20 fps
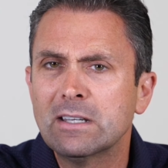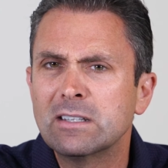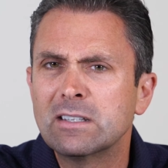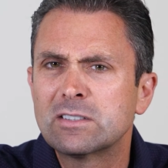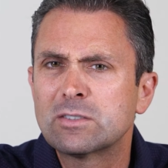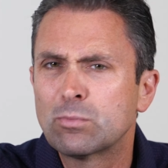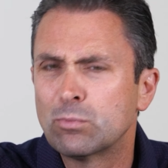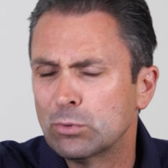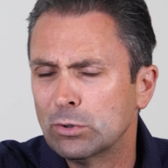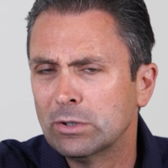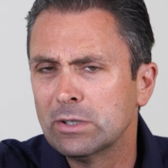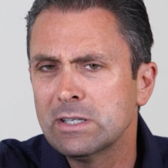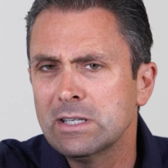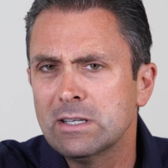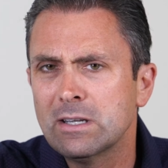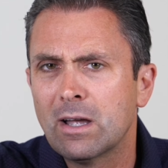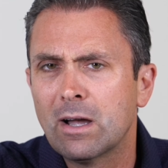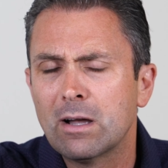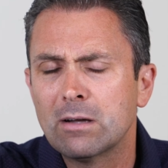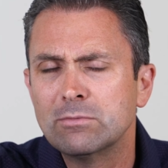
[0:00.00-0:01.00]
And it's
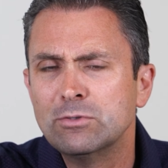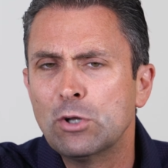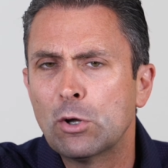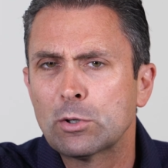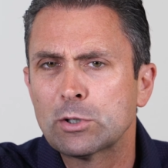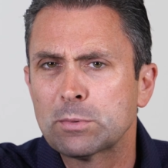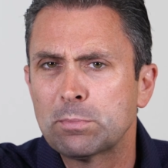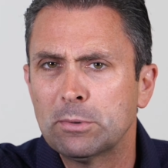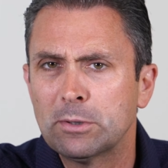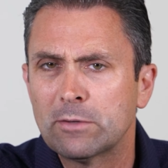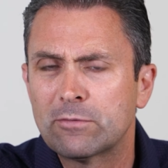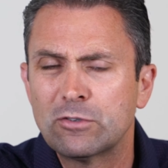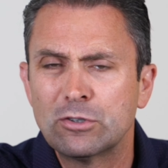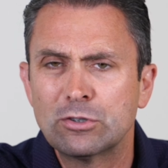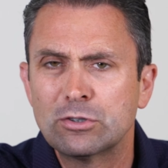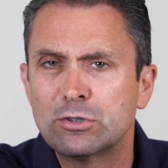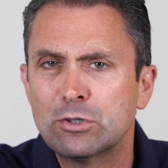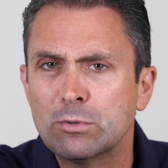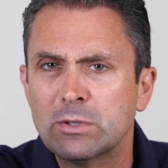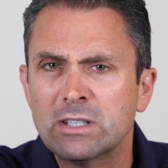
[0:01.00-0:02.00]
really uh, noticeable if
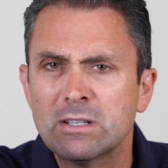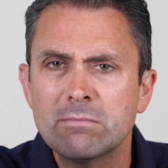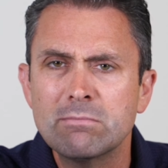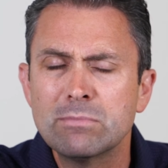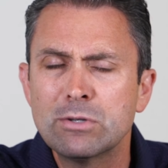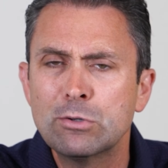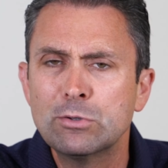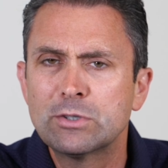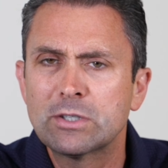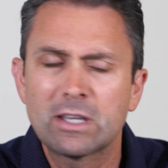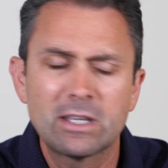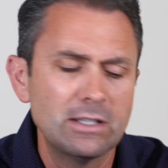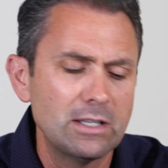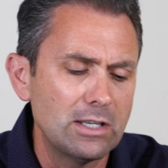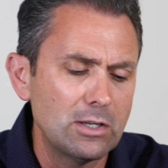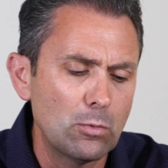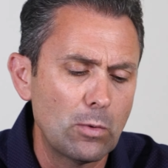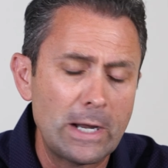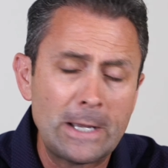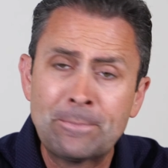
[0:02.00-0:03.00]
you're doing music in
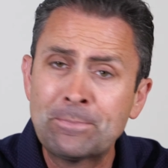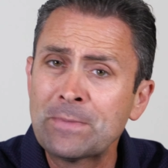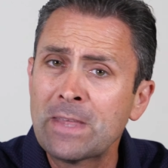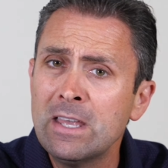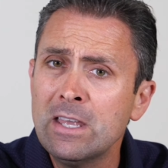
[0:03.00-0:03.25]
any way.